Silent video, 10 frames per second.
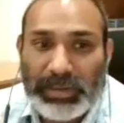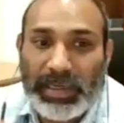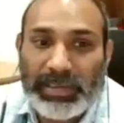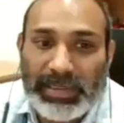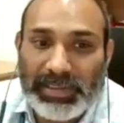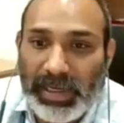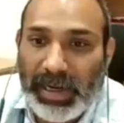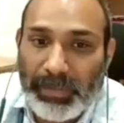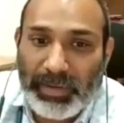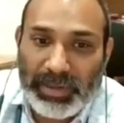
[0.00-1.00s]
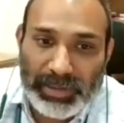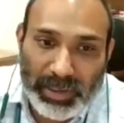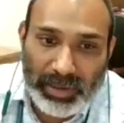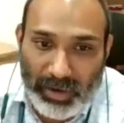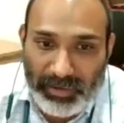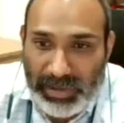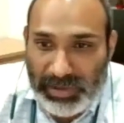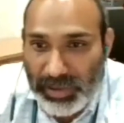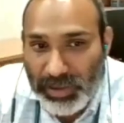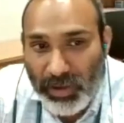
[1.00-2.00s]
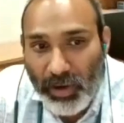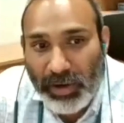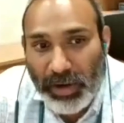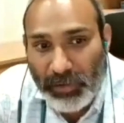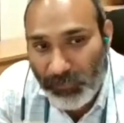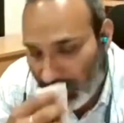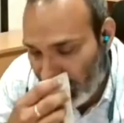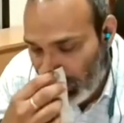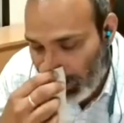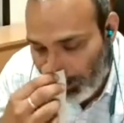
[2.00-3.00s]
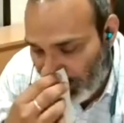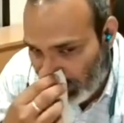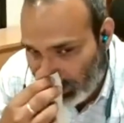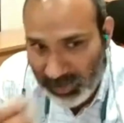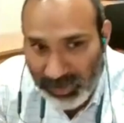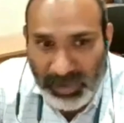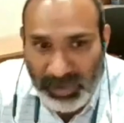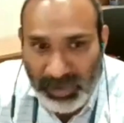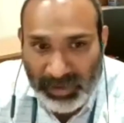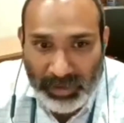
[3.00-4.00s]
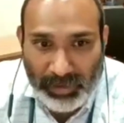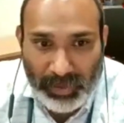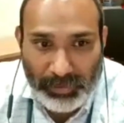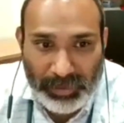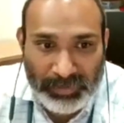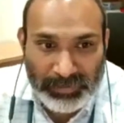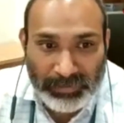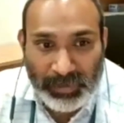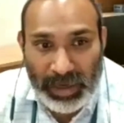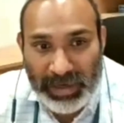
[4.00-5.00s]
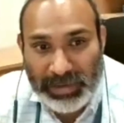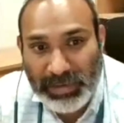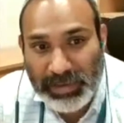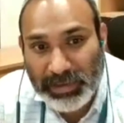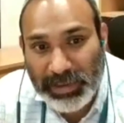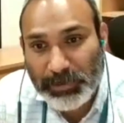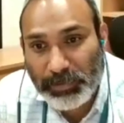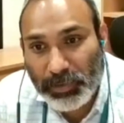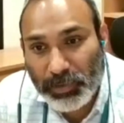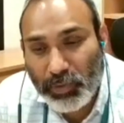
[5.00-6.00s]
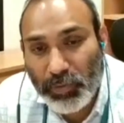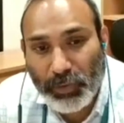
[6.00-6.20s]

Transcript: such as delay in possession, non-registration, or unfair practices by the developer. And since these two